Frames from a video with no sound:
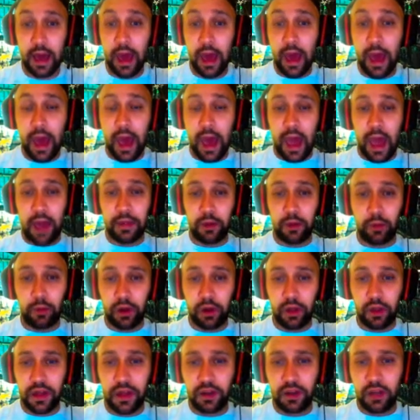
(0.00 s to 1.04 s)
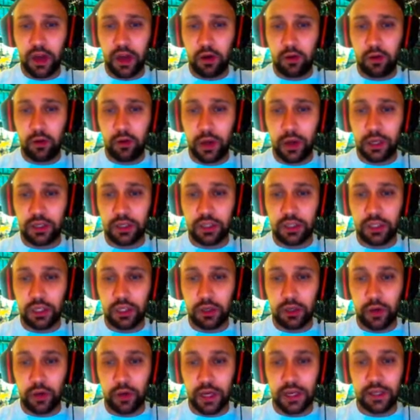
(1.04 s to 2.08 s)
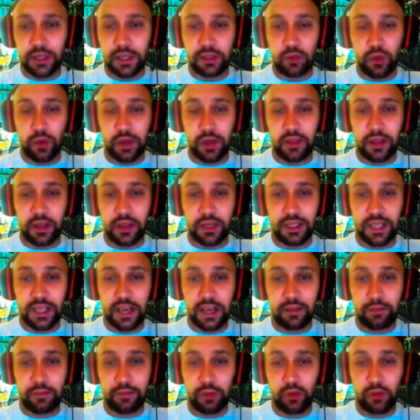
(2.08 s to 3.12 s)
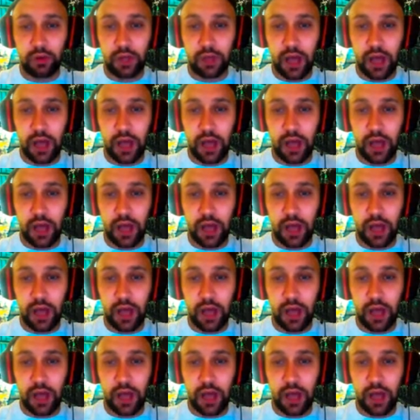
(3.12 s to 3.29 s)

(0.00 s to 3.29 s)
and then what I'll then go and do is with Deathpool,